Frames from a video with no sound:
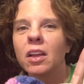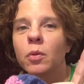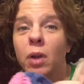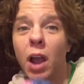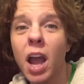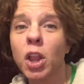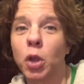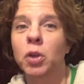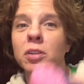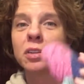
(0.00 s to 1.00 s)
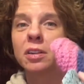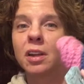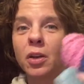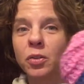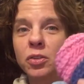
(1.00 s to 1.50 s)
where I learned
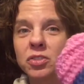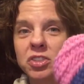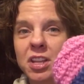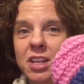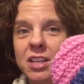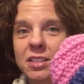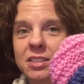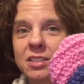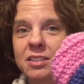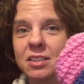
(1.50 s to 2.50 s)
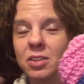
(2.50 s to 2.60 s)
how to crochet this.